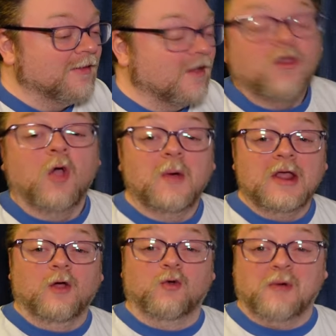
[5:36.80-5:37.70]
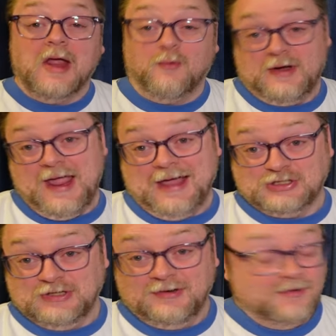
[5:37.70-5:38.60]
That's already a great
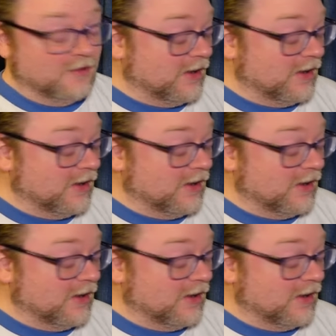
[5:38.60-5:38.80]
reaction